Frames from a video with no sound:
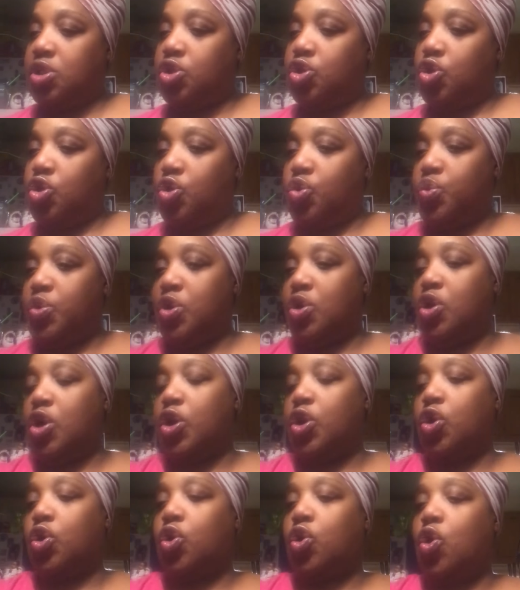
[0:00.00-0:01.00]
so we're
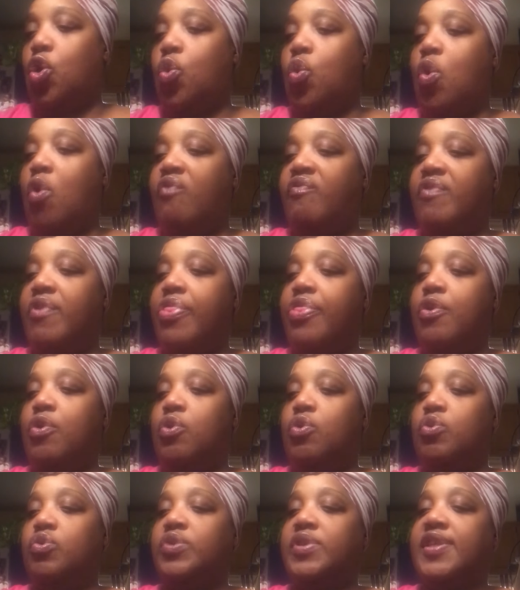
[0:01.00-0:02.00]
going to go over
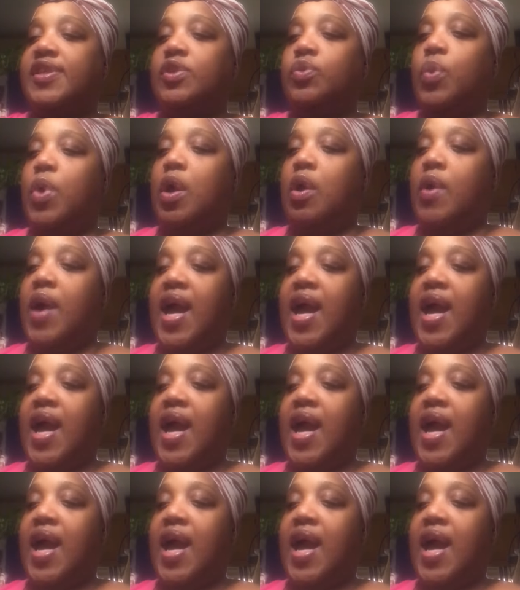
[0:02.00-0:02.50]
those as well.